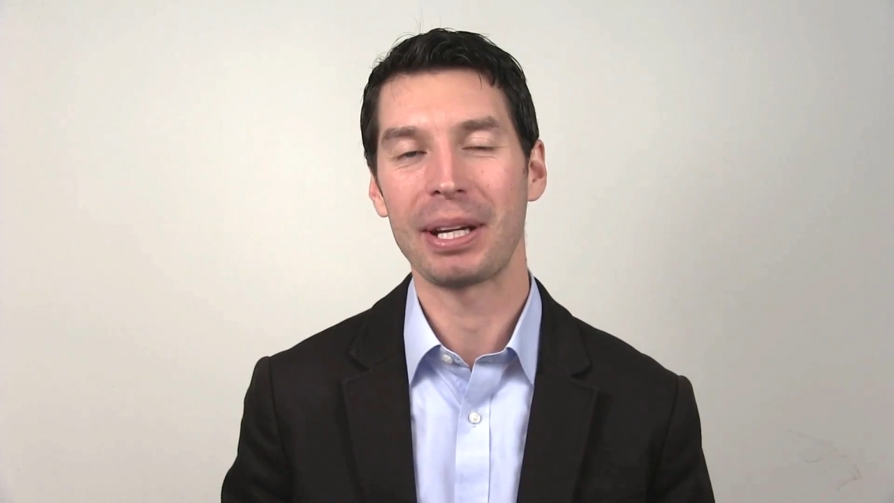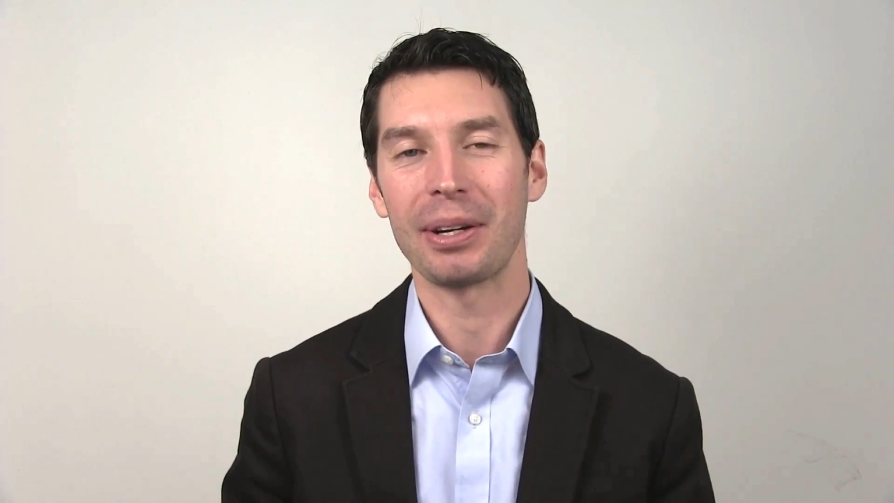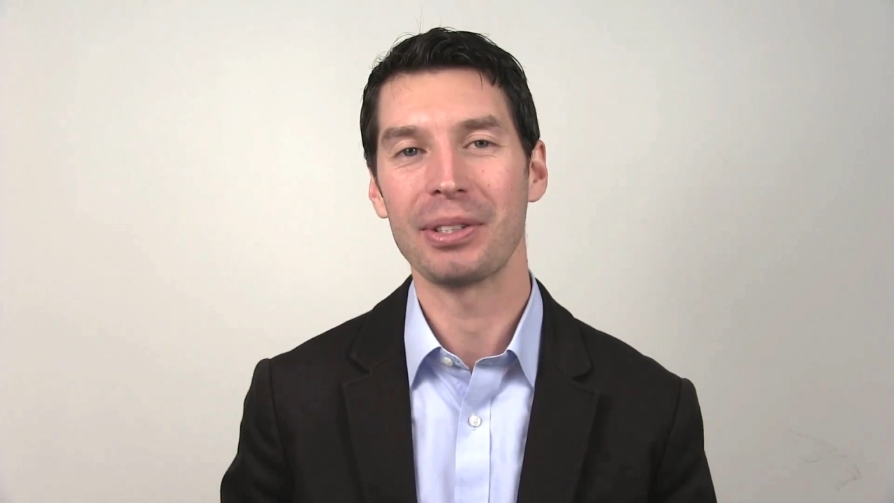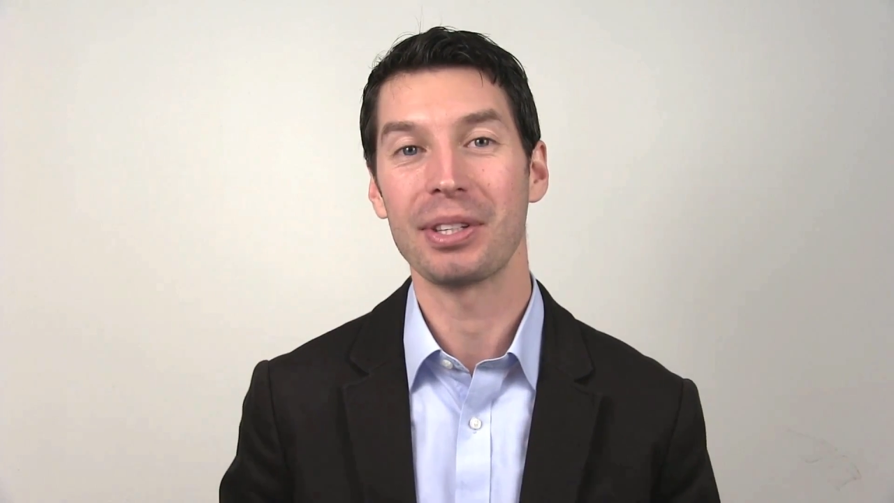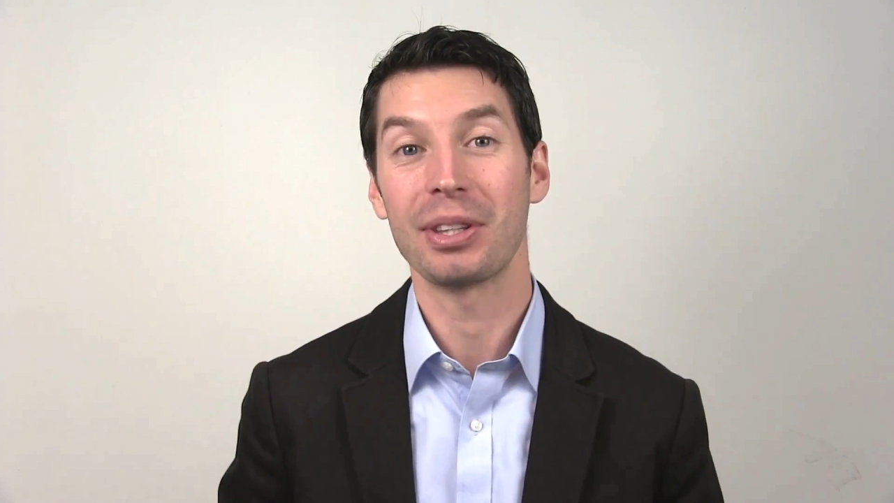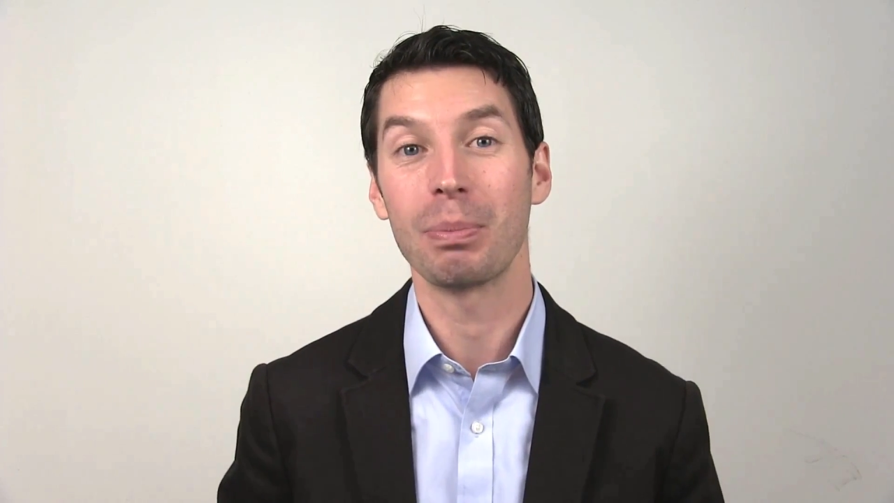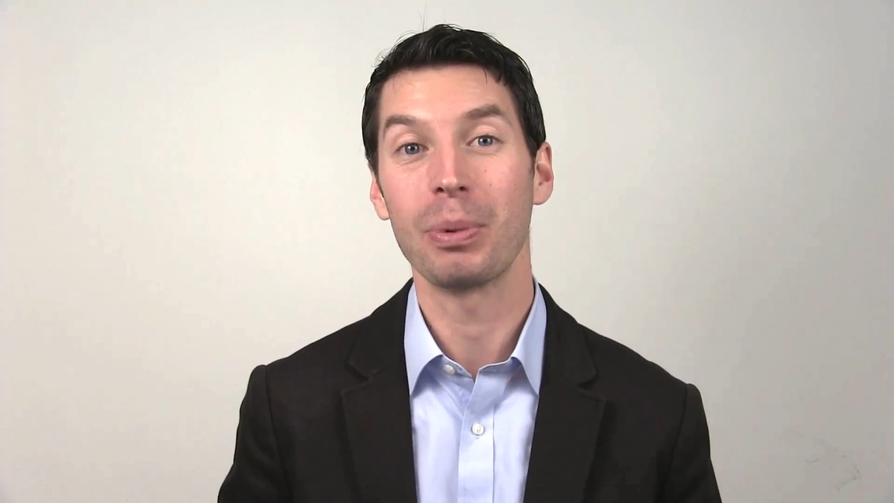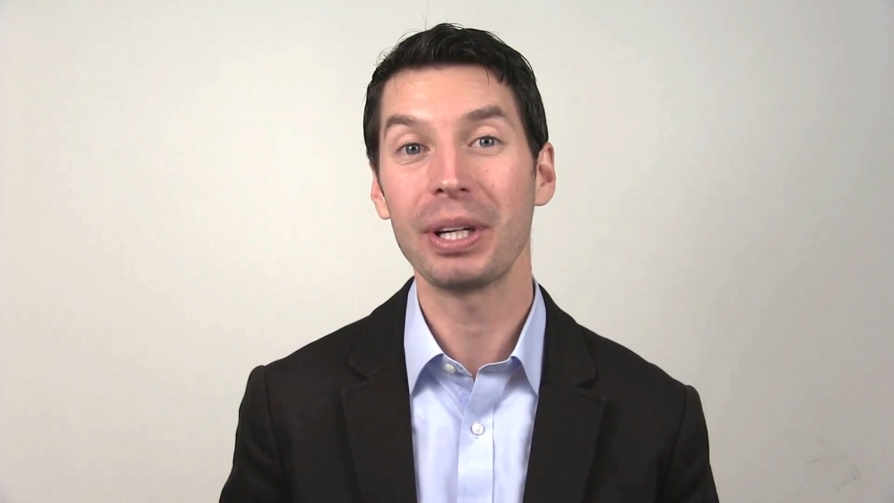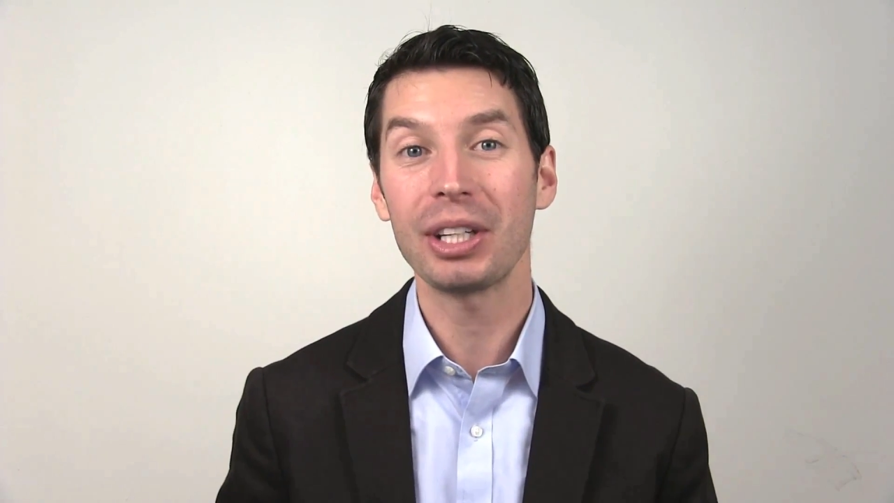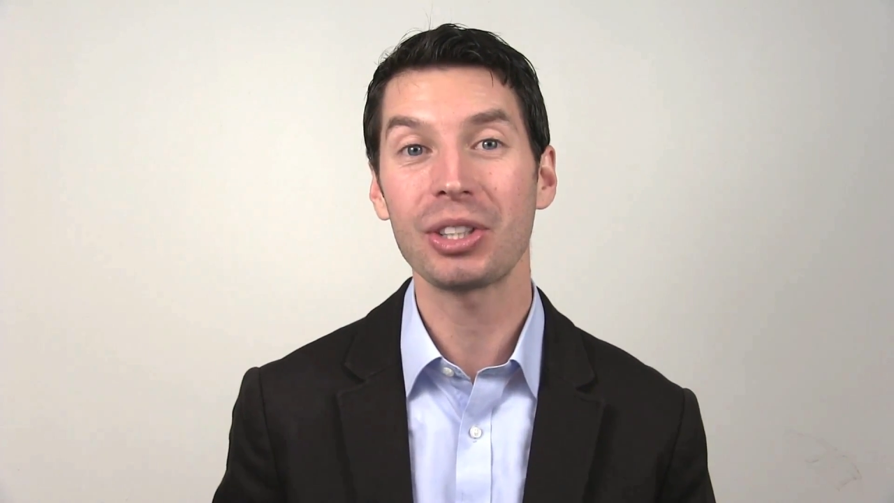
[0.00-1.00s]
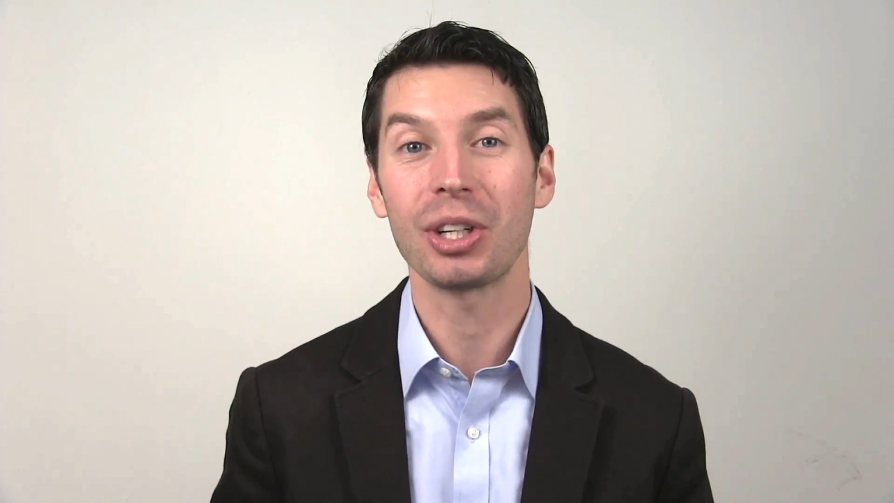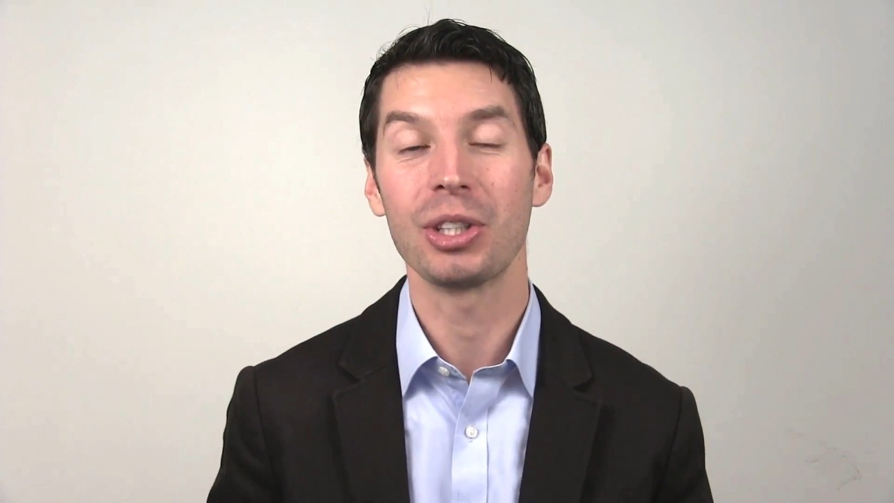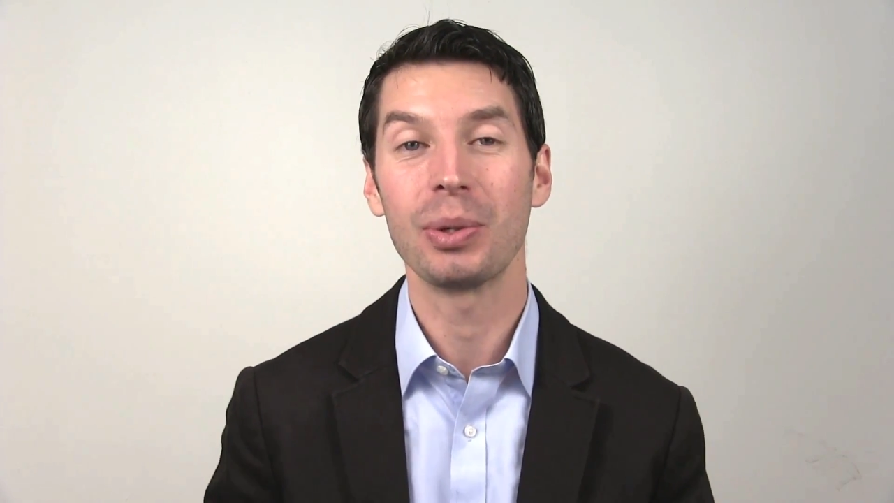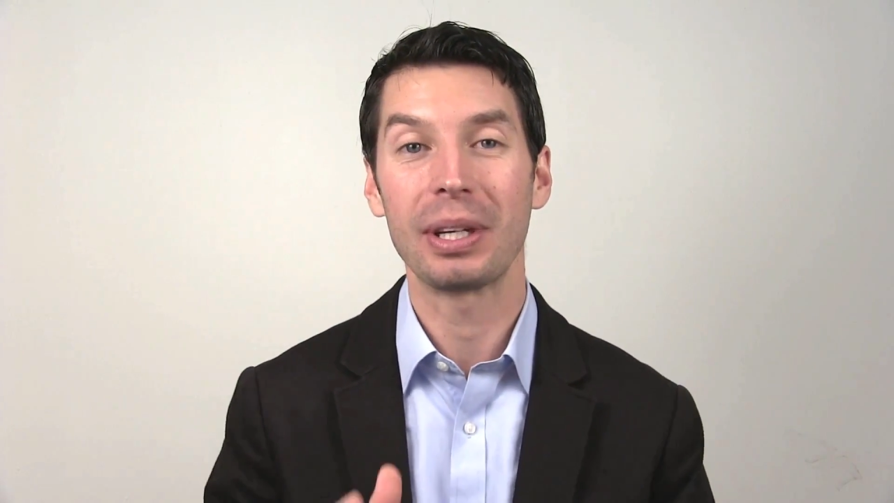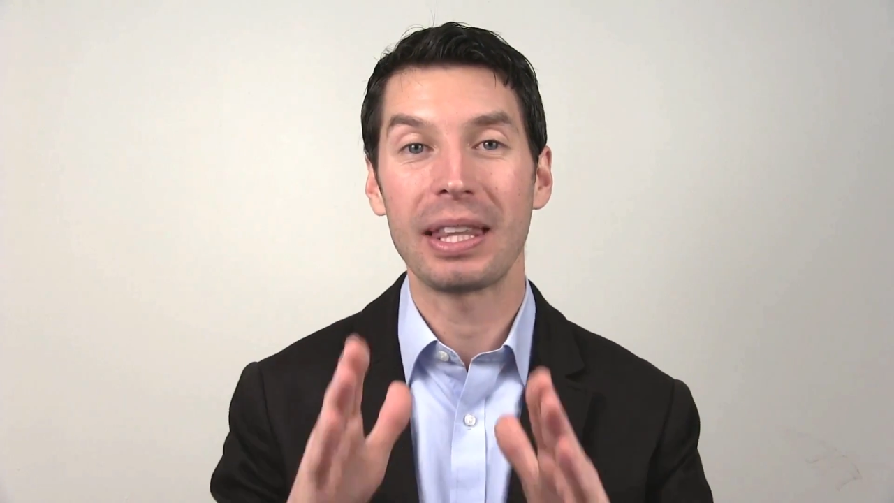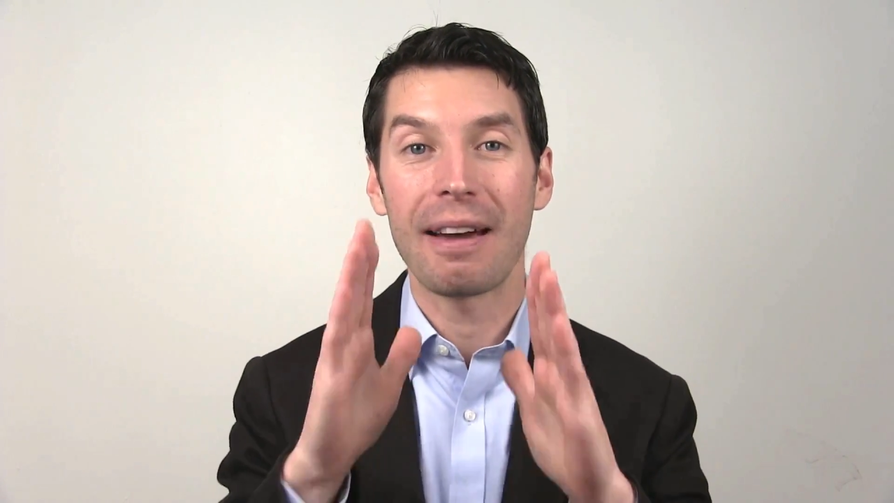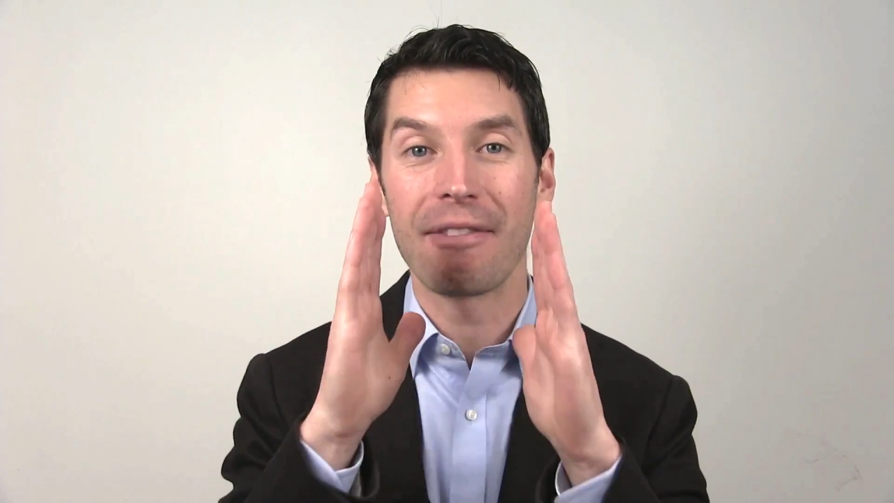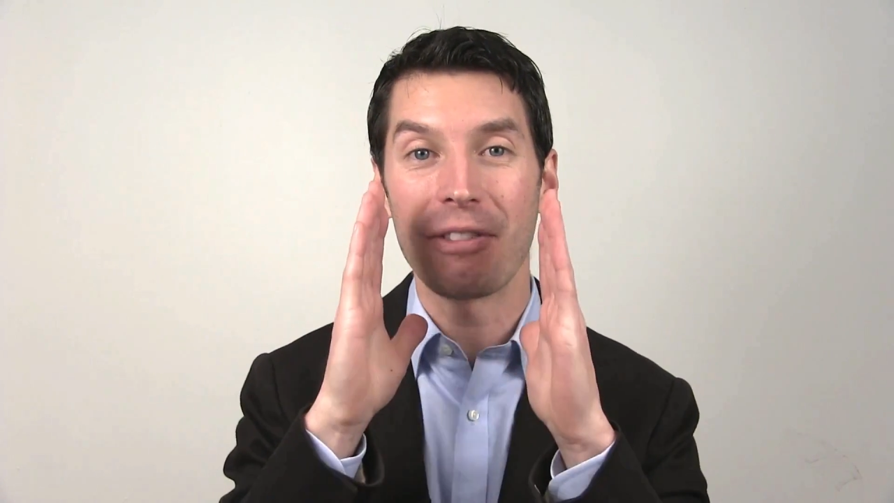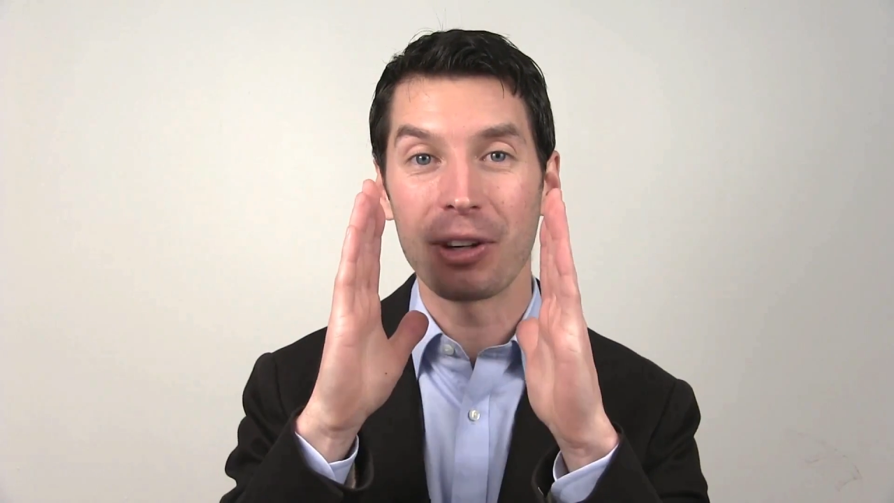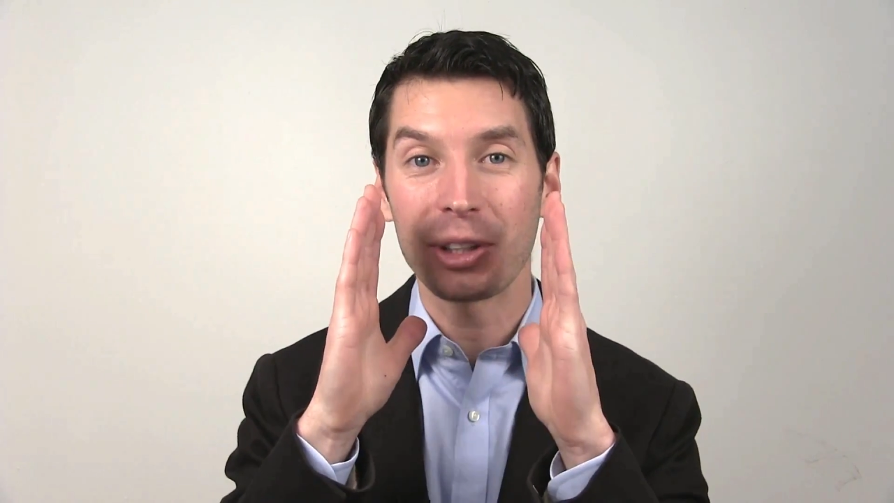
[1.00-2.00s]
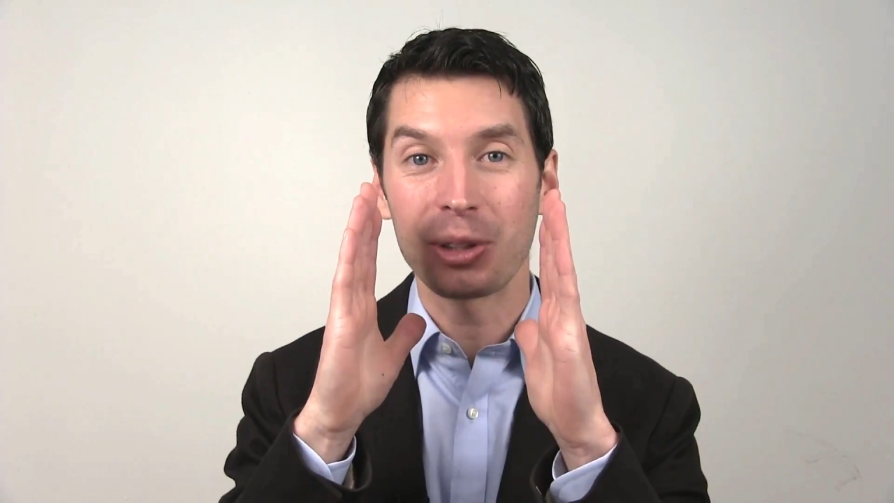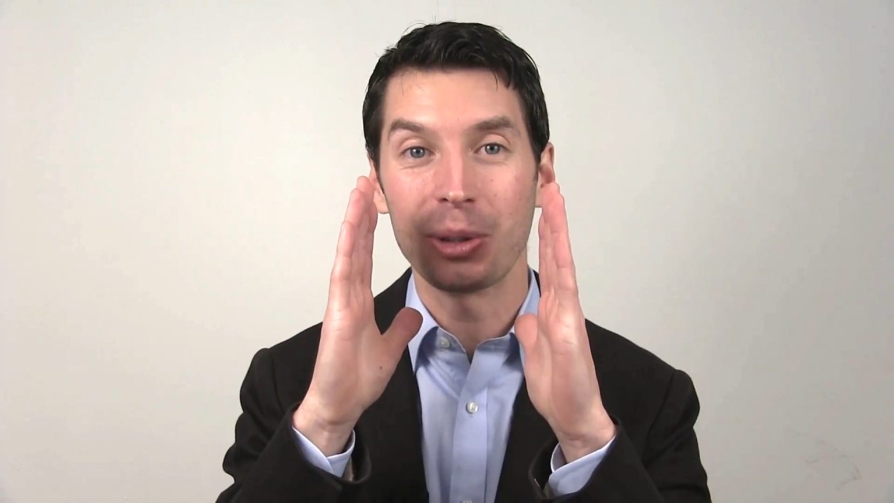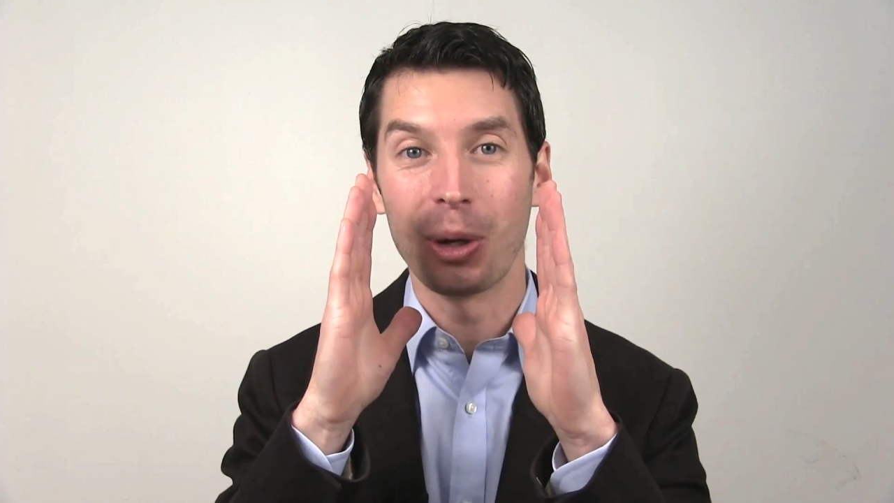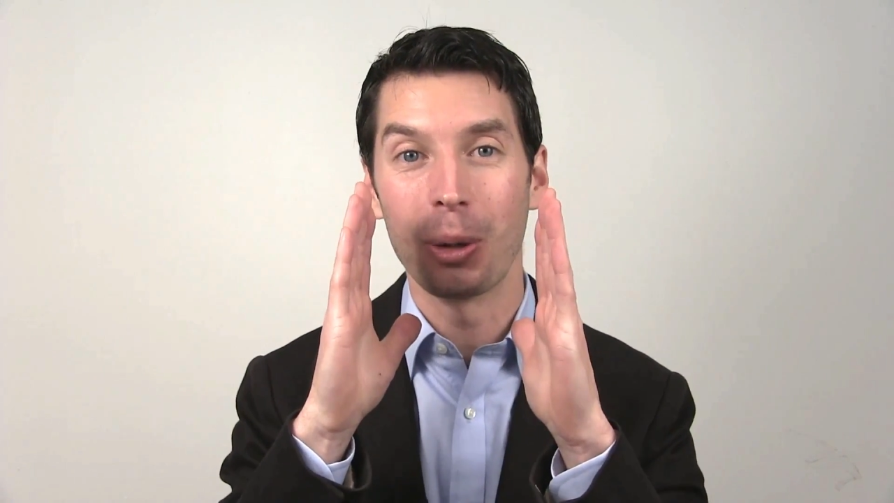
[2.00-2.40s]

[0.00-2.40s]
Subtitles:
here is that the British are doing that vertical